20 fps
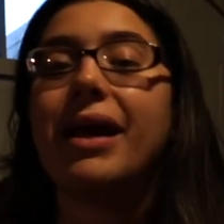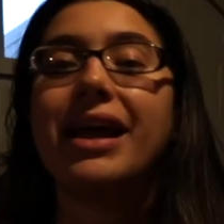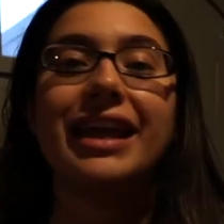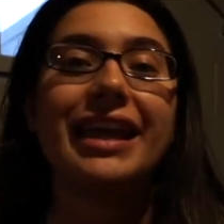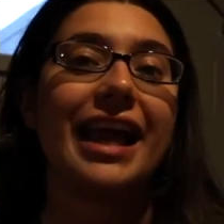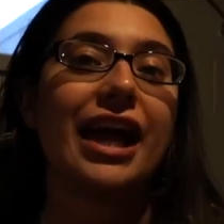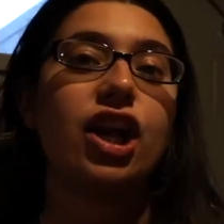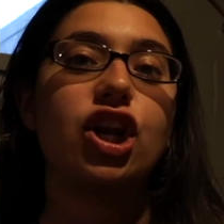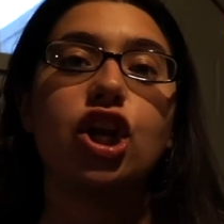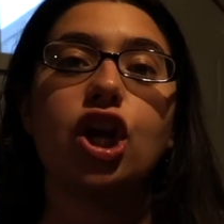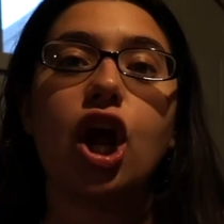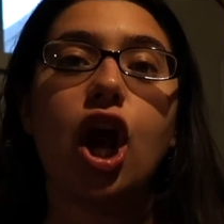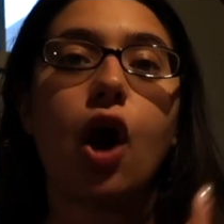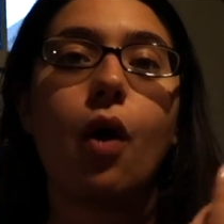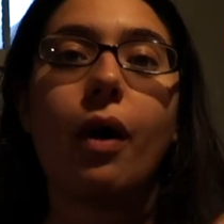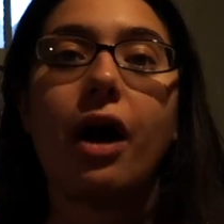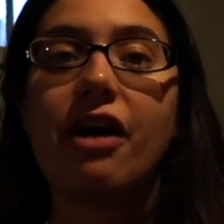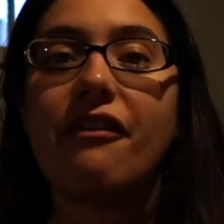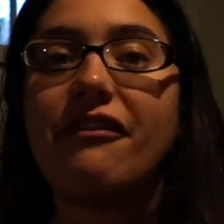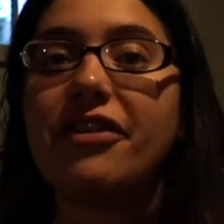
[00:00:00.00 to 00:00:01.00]
Yet,
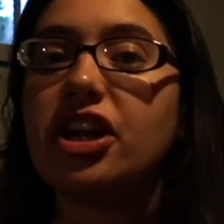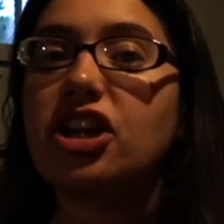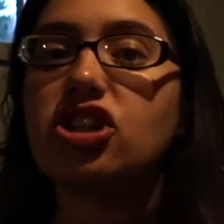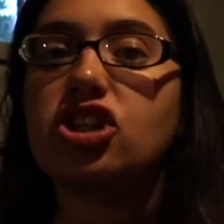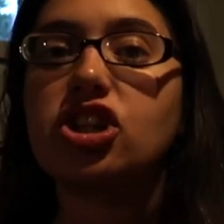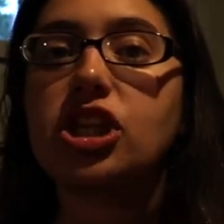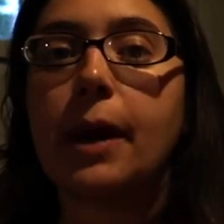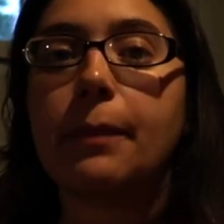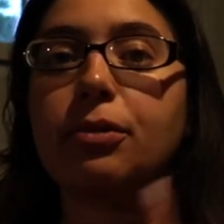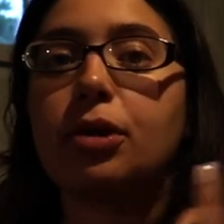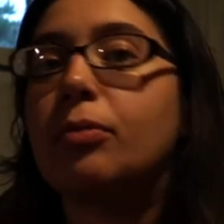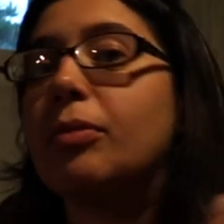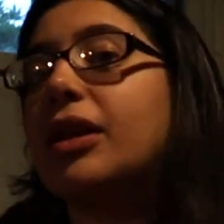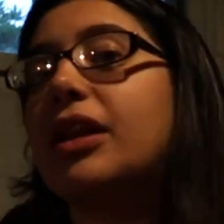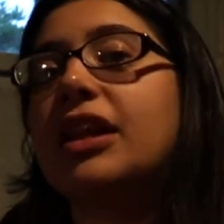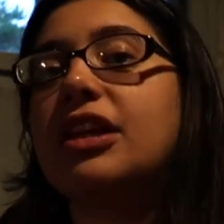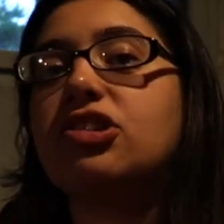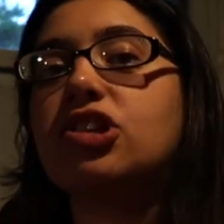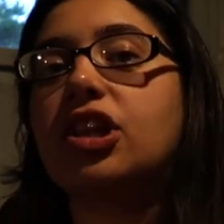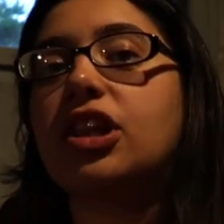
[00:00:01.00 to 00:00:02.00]
no, I'll finish the chapter,
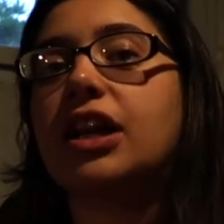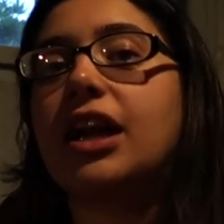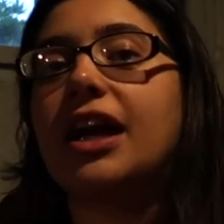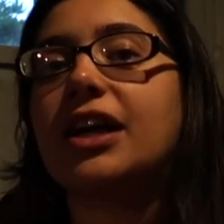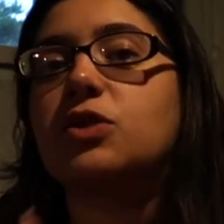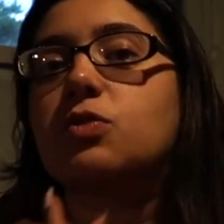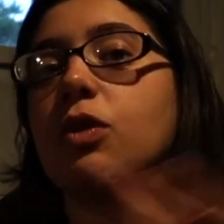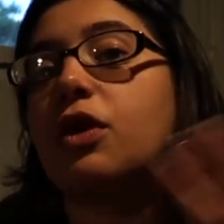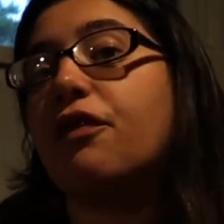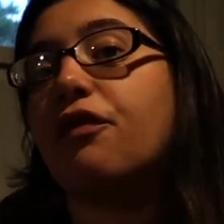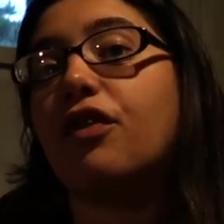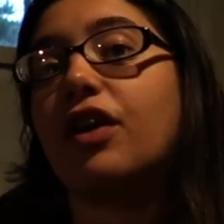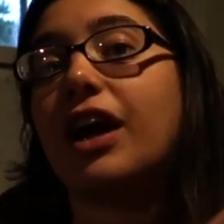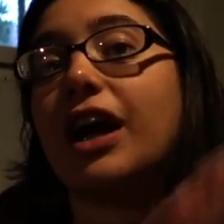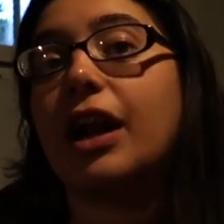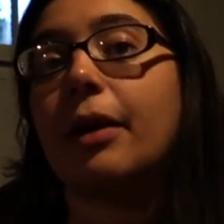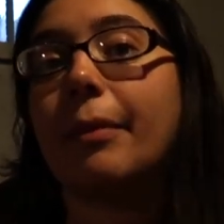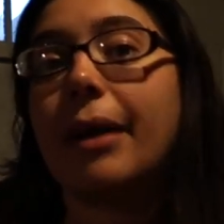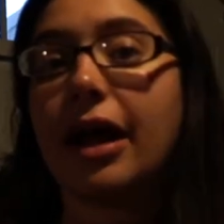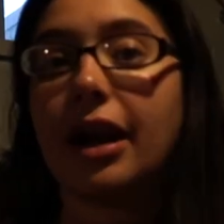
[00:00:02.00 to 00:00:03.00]
immediately start the next one, and
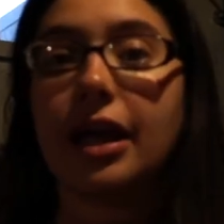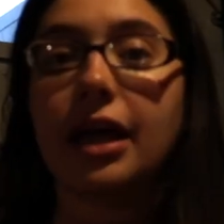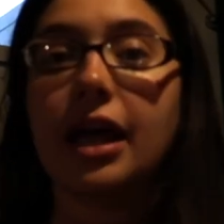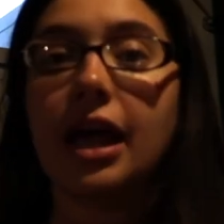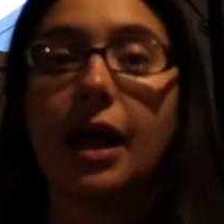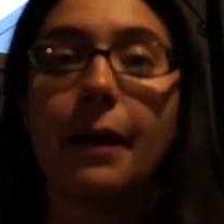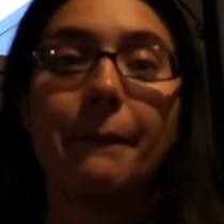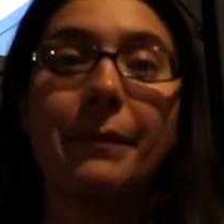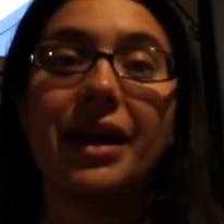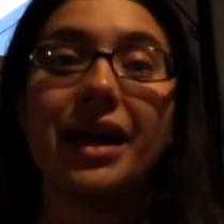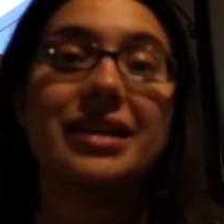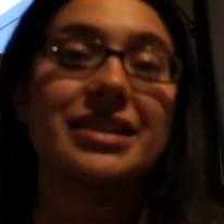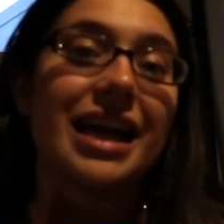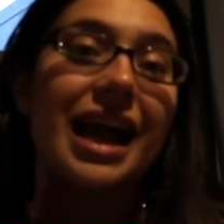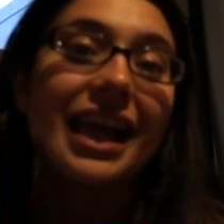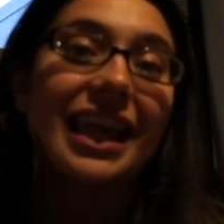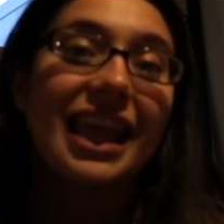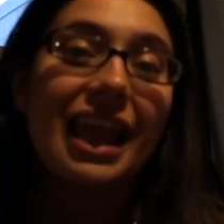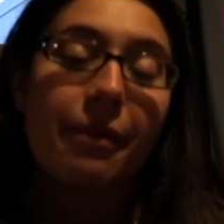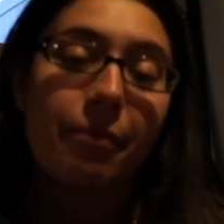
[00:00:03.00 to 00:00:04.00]
forget about it. Because
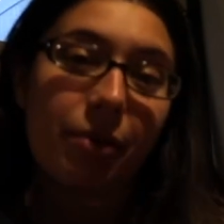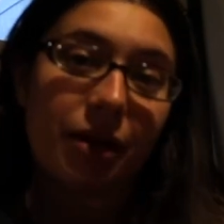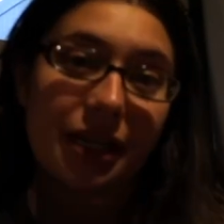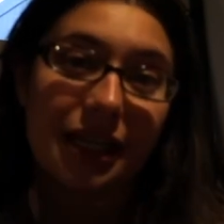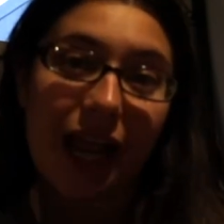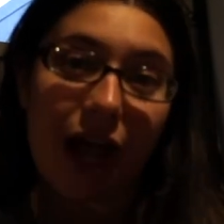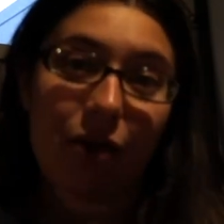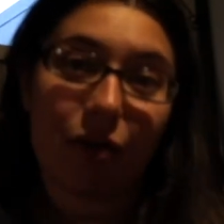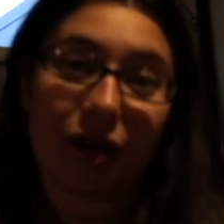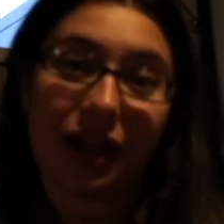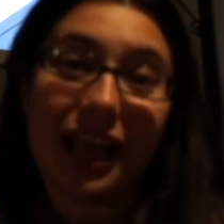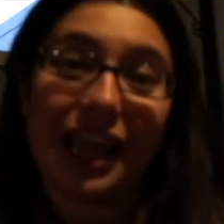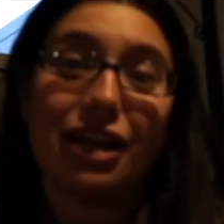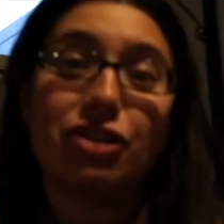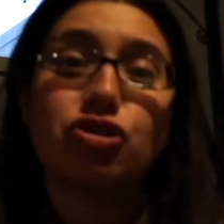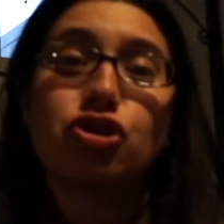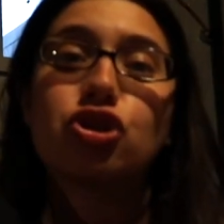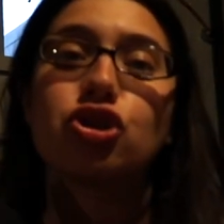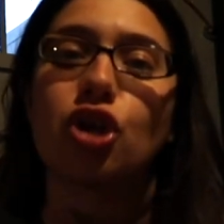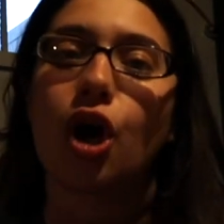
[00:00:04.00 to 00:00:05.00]
I can't put it down, okay?
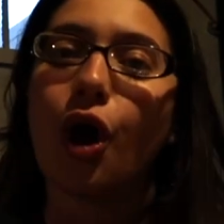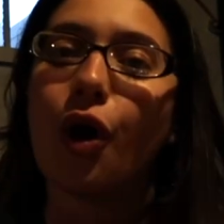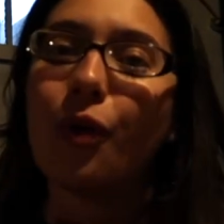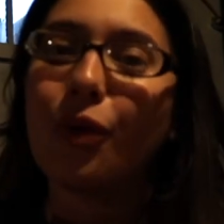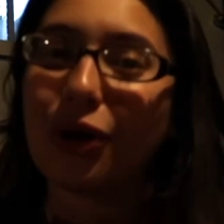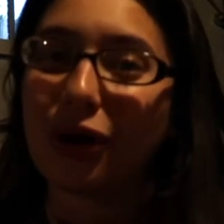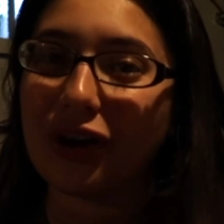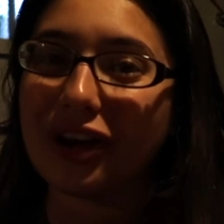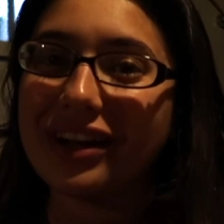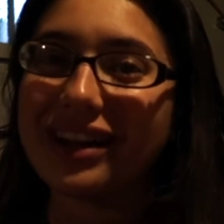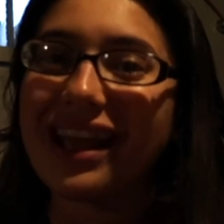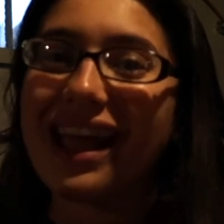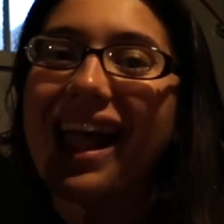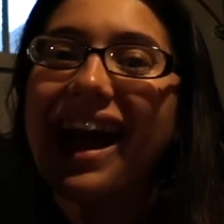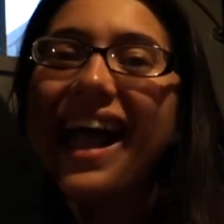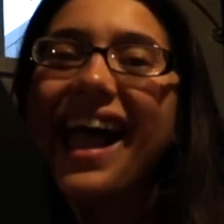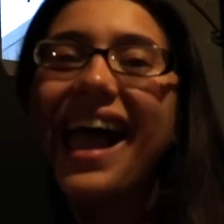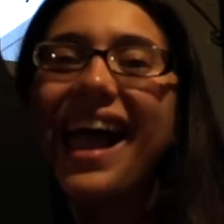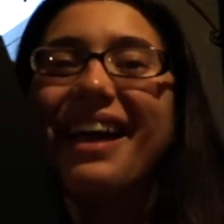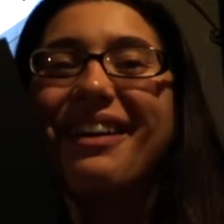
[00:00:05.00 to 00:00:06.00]
It's so good.
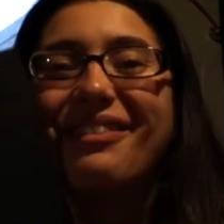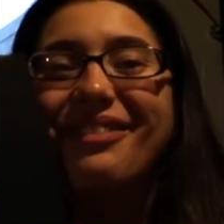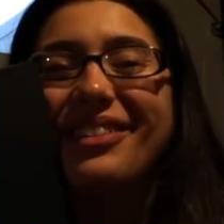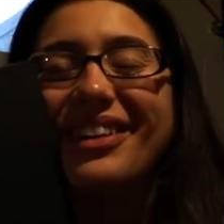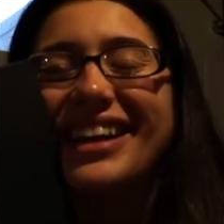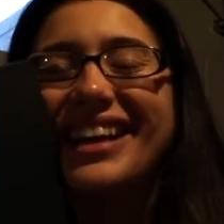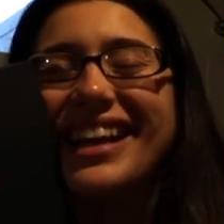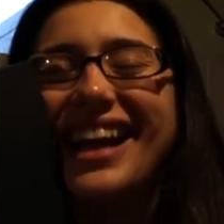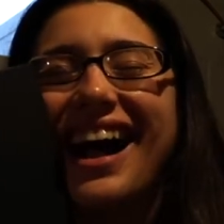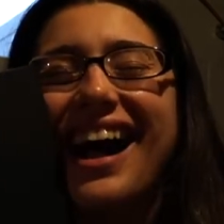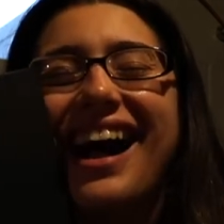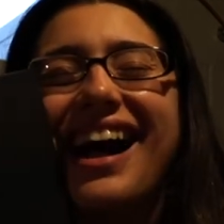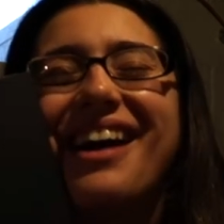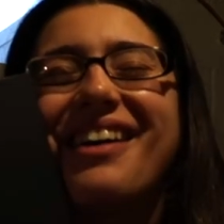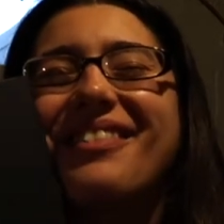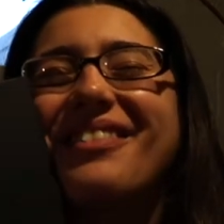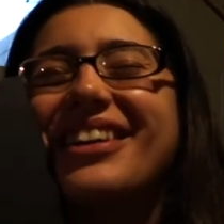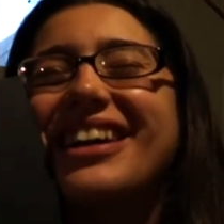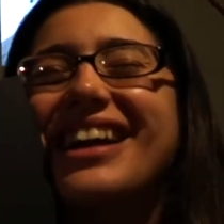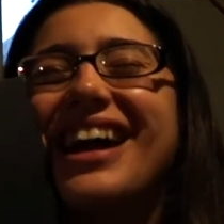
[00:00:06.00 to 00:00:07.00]
And we
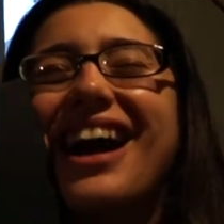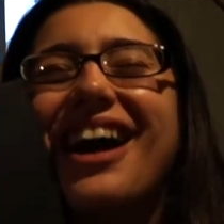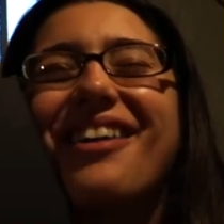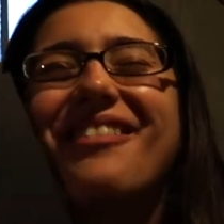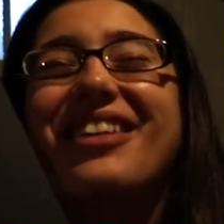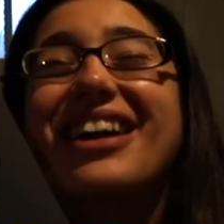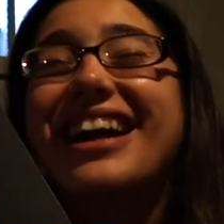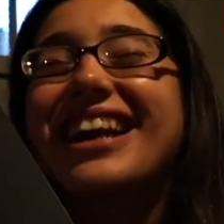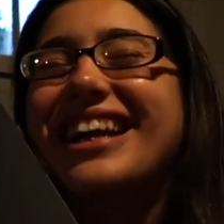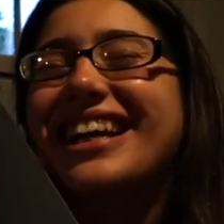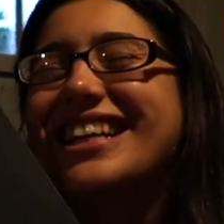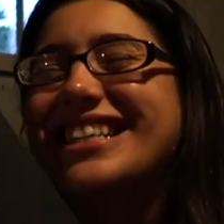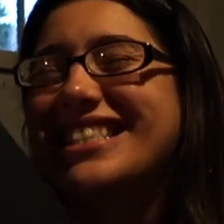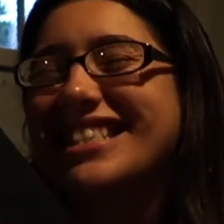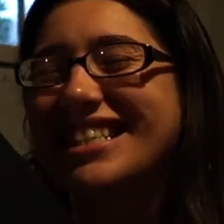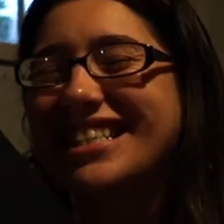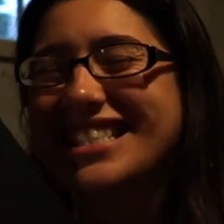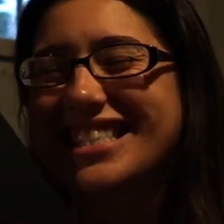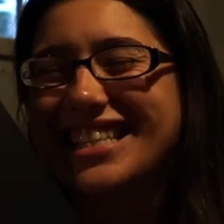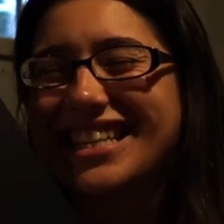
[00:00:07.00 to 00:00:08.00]
got a
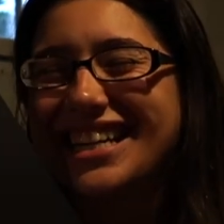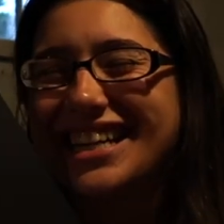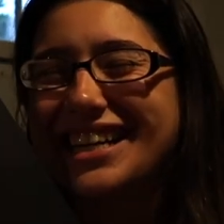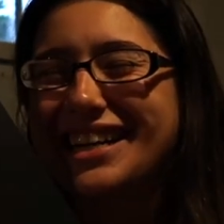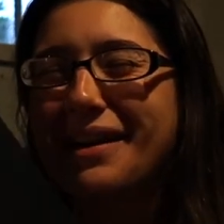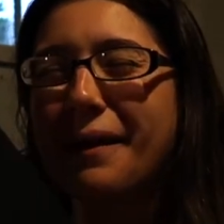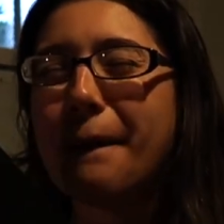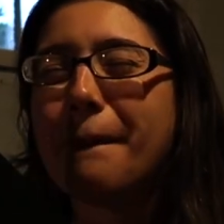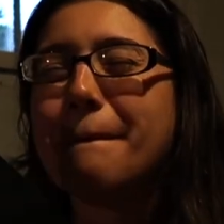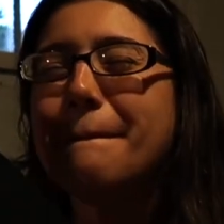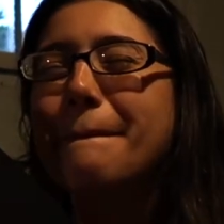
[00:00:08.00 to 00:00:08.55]
kissing scene.